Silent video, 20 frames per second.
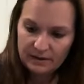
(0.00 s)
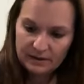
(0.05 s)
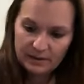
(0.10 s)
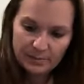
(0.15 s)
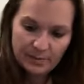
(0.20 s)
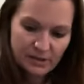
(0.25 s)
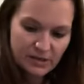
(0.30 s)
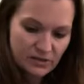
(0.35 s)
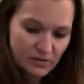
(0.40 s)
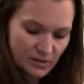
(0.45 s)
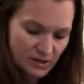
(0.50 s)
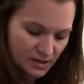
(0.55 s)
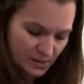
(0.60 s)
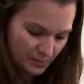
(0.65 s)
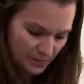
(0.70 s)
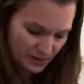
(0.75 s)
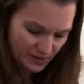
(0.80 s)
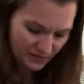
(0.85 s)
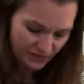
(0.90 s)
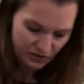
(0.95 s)
The best
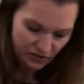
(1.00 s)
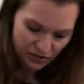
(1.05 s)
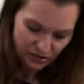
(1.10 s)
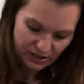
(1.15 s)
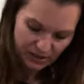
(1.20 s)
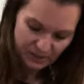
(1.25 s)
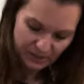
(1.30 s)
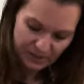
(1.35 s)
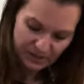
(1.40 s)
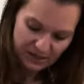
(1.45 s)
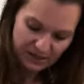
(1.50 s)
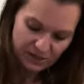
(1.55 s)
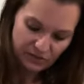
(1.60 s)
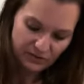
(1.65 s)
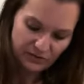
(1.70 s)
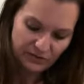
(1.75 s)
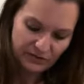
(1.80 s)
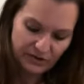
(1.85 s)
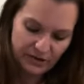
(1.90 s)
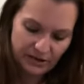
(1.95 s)
recipes for Christmas so
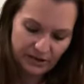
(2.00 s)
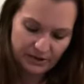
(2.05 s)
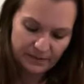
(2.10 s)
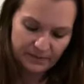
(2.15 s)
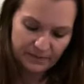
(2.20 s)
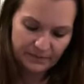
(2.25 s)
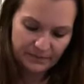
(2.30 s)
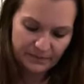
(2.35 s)
far.